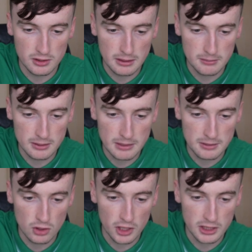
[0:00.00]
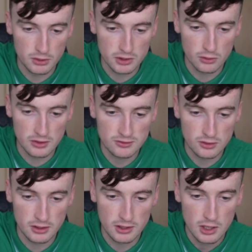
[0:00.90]
Maybe Ida will go this
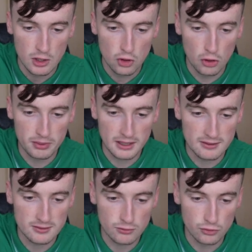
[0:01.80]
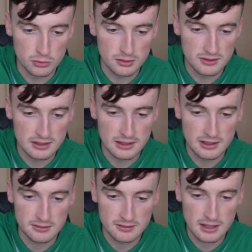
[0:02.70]
side up against Ruben Diaz.